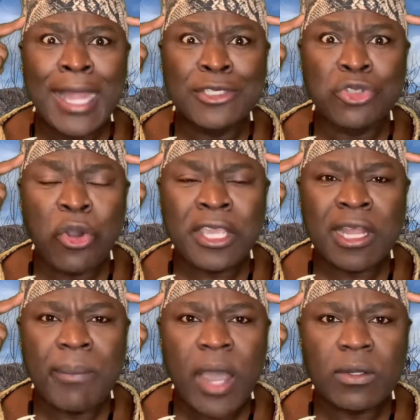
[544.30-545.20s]
talking
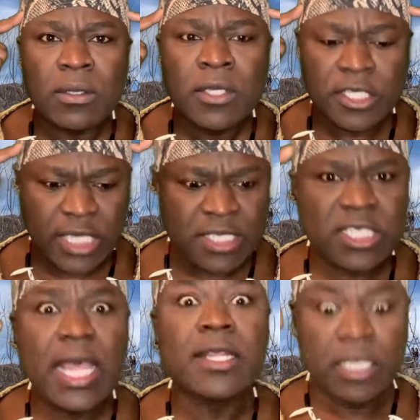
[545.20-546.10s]
about? He said,
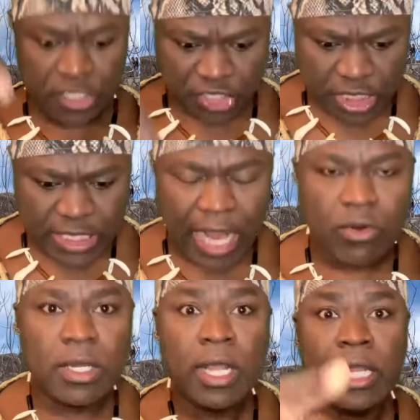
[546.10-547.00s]
"Son, sit
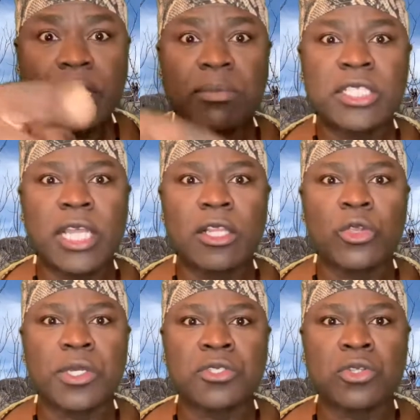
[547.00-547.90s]
down. Let me tell
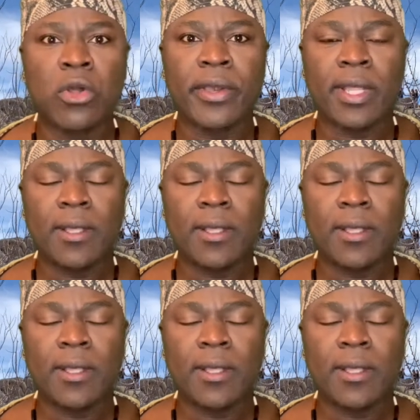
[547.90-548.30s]
you a story."